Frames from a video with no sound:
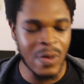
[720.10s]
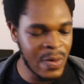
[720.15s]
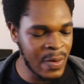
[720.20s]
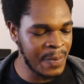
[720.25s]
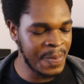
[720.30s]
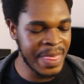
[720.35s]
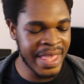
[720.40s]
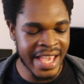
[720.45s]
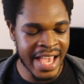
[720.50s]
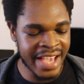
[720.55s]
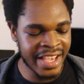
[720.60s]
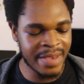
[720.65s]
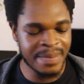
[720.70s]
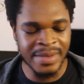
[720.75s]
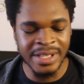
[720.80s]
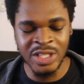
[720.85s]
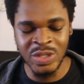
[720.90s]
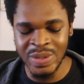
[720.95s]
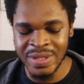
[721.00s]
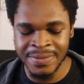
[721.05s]
oh, A I, give
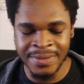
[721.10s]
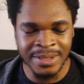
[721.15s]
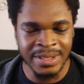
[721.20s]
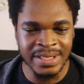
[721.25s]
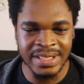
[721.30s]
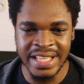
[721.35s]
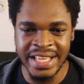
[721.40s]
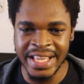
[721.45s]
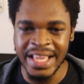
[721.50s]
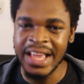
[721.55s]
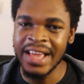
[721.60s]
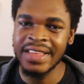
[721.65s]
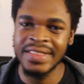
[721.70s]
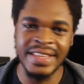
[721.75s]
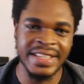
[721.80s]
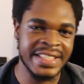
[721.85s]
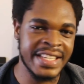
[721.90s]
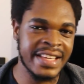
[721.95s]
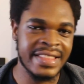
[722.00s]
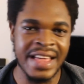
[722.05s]
me a tweet for today.
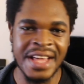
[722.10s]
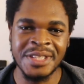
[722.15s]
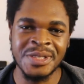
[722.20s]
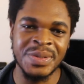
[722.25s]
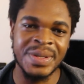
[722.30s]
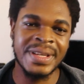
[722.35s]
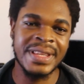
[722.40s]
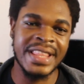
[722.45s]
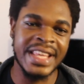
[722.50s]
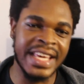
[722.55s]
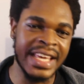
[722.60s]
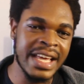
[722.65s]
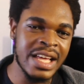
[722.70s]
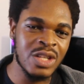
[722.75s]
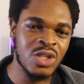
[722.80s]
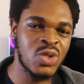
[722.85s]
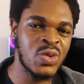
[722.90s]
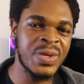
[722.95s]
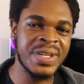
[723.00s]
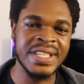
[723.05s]
They take that tweet, they
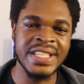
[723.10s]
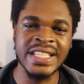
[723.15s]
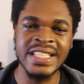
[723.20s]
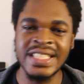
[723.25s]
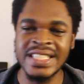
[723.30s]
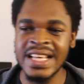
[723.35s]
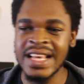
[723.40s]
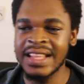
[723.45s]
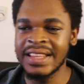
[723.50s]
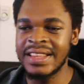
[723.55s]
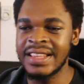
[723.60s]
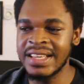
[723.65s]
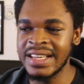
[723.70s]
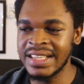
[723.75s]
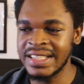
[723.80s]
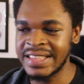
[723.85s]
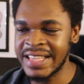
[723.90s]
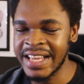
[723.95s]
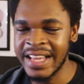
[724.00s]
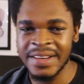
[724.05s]
tweet it,
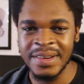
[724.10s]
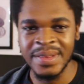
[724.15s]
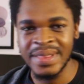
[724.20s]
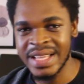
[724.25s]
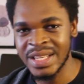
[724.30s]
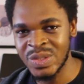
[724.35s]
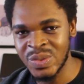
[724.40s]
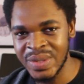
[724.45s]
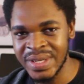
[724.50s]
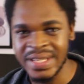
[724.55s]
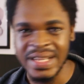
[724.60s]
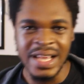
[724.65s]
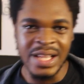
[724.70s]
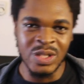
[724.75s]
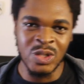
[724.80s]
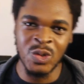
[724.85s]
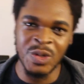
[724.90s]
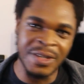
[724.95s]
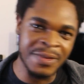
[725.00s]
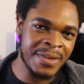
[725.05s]
they take another tweet,
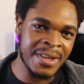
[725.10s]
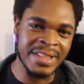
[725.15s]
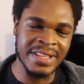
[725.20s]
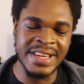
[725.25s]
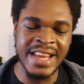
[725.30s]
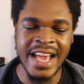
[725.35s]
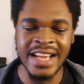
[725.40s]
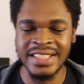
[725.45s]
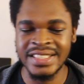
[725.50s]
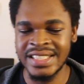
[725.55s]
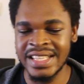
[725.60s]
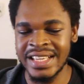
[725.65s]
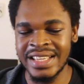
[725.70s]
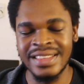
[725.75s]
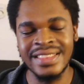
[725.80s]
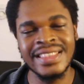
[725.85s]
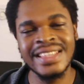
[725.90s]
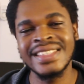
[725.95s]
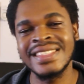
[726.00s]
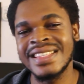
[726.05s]
tweet for the next day.
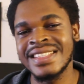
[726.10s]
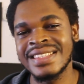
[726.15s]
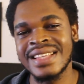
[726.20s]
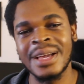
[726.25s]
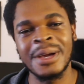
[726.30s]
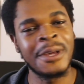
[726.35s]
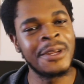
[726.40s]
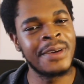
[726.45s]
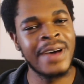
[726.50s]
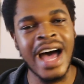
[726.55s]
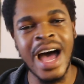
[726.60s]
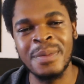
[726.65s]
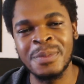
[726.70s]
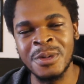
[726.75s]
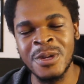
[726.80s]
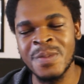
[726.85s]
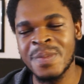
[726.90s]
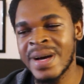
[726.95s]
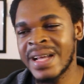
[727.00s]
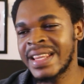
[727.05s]
These things are gonna
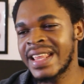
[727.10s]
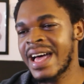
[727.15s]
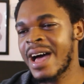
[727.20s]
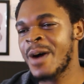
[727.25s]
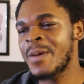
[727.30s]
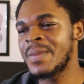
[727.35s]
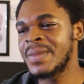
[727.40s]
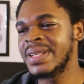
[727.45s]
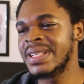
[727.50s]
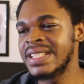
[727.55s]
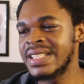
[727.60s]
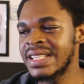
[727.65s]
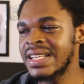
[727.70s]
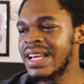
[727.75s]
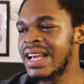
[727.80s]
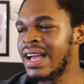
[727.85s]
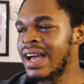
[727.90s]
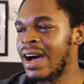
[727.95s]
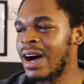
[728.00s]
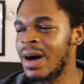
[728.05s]
happen, no matter how
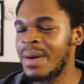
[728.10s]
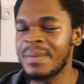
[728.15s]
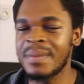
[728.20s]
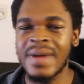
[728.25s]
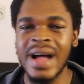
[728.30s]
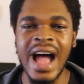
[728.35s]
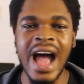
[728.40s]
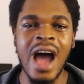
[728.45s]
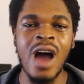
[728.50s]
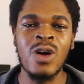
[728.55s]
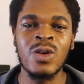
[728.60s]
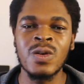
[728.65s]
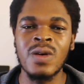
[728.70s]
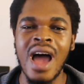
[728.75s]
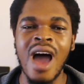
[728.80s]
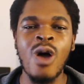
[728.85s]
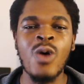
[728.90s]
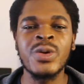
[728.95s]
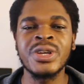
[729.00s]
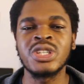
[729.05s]
many, um, how,
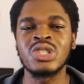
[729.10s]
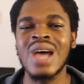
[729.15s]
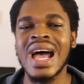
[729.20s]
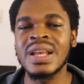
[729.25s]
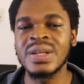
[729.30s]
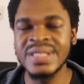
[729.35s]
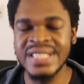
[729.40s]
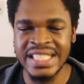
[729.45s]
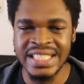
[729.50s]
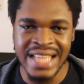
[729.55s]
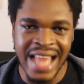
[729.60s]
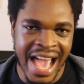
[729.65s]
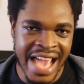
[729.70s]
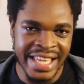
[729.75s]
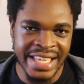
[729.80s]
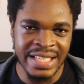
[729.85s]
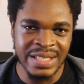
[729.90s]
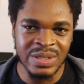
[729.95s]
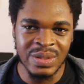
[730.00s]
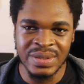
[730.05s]
how we try to deny
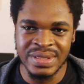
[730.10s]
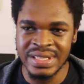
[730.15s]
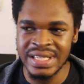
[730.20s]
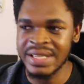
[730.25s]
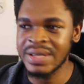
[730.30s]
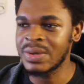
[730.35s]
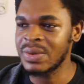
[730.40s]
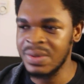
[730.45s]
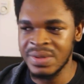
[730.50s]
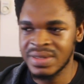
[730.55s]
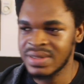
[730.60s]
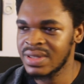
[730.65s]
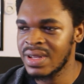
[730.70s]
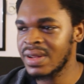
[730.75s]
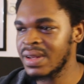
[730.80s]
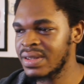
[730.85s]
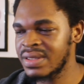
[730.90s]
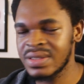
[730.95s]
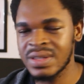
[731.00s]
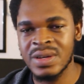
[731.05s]
it or say, oh, it's
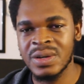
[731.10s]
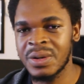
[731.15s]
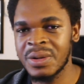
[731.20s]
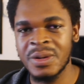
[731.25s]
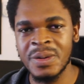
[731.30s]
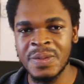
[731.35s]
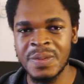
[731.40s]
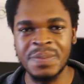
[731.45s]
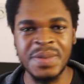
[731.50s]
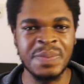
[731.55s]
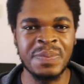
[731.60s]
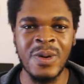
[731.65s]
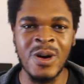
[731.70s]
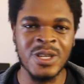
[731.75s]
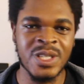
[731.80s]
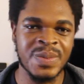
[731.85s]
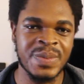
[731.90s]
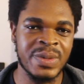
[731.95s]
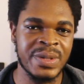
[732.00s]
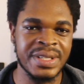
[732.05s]
not, it's not gonna be
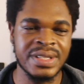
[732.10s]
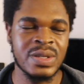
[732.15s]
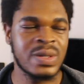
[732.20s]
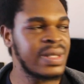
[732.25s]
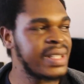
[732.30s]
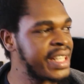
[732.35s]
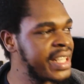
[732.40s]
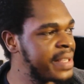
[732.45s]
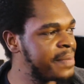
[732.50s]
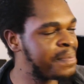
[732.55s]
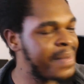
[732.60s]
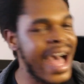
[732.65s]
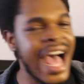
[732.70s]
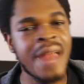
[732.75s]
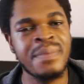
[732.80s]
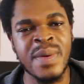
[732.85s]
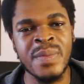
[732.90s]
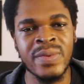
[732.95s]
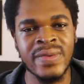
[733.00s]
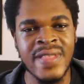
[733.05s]
possible. It's only
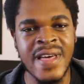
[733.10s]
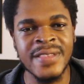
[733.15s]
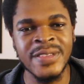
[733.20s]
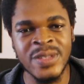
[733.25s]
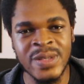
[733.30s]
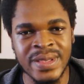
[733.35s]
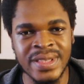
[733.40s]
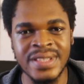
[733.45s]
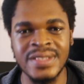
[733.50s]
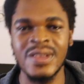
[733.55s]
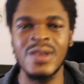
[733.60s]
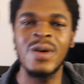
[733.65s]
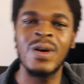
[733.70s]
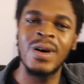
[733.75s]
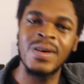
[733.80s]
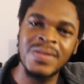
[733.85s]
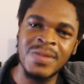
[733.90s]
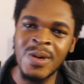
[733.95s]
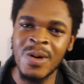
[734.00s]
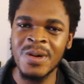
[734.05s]
bad people that do this.
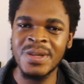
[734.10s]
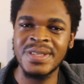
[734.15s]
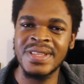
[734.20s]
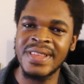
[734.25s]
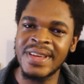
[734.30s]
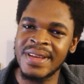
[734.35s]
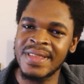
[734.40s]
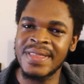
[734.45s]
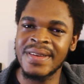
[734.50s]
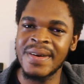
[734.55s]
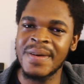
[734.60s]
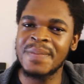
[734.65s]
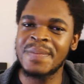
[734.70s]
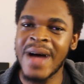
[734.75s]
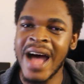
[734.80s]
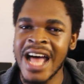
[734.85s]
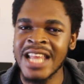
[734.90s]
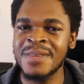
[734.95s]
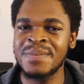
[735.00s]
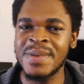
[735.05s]
Of course, there, there are
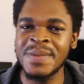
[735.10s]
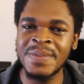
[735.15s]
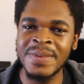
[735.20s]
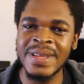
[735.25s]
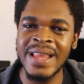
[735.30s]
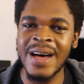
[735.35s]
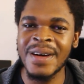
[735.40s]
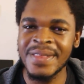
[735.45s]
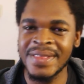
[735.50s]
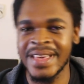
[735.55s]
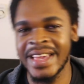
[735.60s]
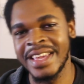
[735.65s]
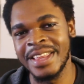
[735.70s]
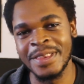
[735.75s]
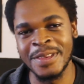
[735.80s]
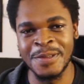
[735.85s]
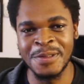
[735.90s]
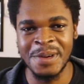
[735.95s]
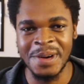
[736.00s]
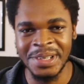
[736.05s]
bad people out there
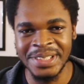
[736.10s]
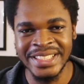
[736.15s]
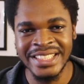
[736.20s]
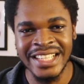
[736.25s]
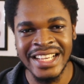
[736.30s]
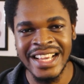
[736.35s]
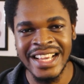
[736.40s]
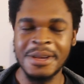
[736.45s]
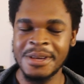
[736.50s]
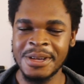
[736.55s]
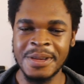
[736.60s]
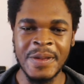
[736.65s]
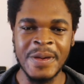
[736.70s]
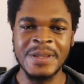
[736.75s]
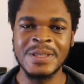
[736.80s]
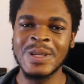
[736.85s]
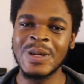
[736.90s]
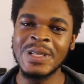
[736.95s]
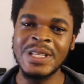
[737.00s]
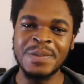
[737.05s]
in the world. You know,
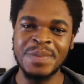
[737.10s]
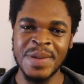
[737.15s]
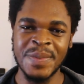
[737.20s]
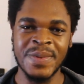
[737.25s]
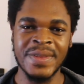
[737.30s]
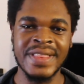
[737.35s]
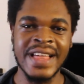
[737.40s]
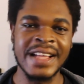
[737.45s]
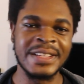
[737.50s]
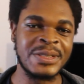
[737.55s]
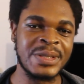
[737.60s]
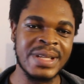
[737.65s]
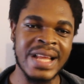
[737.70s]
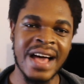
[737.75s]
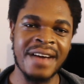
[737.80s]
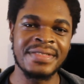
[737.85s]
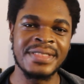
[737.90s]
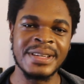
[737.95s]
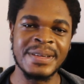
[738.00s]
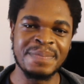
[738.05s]
it's only people that don't
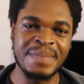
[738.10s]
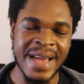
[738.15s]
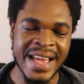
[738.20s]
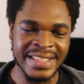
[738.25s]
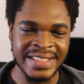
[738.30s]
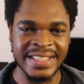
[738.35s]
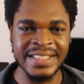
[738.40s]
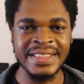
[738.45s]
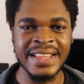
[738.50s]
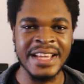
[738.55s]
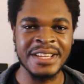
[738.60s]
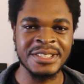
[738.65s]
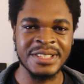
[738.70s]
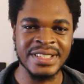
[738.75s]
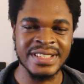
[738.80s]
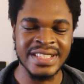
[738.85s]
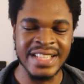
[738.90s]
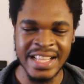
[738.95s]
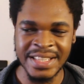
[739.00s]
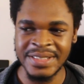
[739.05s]
have the best
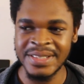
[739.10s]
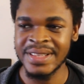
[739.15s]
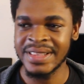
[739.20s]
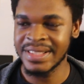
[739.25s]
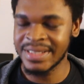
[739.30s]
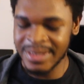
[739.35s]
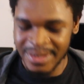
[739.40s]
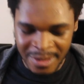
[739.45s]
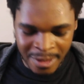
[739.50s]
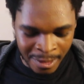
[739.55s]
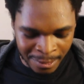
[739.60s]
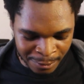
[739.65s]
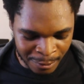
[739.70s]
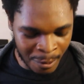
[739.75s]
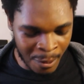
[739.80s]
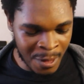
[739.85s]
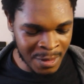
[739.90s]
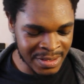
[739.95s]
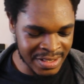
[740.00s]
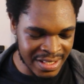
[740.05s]
intentions that do this. Of
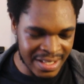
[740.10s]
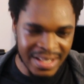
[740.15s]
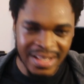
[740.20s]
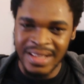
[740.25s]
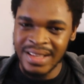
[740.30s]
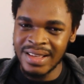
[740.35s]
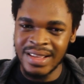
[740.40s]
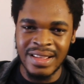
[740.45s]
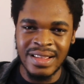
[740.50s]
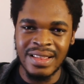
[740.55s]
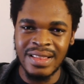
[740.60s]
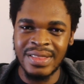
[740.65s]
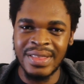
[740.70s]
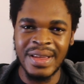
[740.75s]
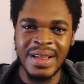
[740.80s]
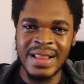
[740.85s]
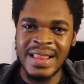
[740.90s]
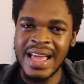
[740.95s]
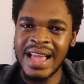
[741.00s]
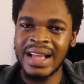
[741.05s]
course.
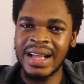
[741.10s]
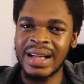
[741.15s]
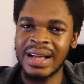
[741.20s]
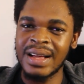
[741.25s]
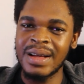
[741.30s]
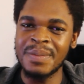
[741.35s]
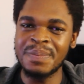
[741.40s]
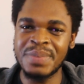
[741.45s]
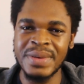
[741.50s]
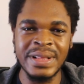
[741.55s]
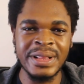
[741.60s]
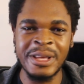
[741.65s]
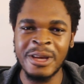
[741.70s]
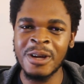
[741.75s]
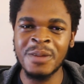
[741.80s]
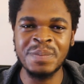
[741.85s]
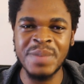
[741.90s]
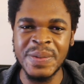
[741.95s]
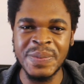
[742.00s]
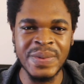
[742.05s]
There are like a
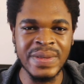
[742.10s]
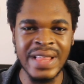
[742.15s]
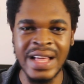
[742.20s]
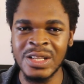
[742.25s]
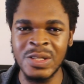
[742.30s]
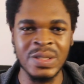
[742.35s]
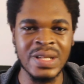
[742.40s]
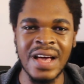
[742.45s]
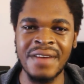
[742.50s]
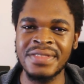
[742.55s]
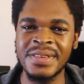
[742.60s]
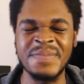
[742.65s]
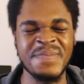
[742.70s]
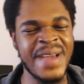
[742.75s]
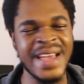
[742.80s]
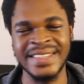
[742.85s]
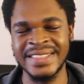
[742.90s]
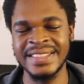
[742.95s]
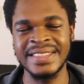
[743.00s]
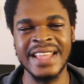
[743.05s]
billion people that don't have the
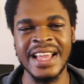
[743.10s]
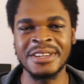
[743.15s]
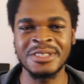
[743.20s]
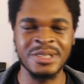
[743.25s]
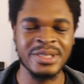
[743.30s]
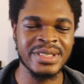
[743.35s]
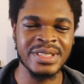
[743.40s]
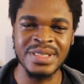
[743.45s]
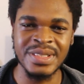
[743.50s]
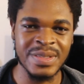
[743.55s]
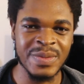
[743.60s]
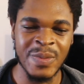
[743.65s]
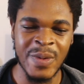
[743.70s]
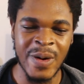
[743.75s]
best intentions in the